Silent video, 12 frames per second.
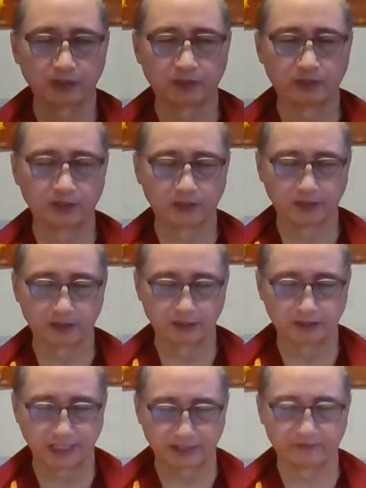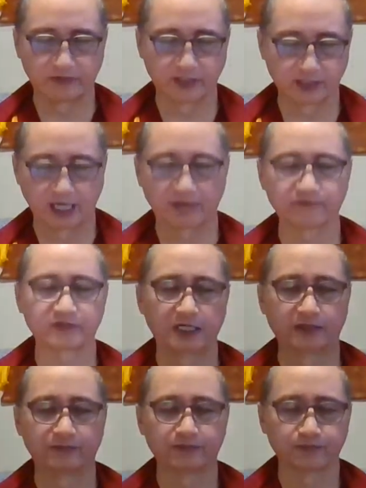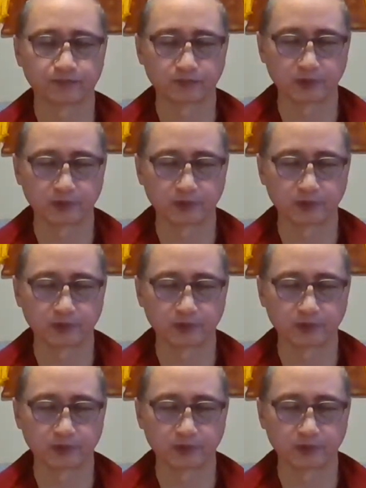in that very lifetime,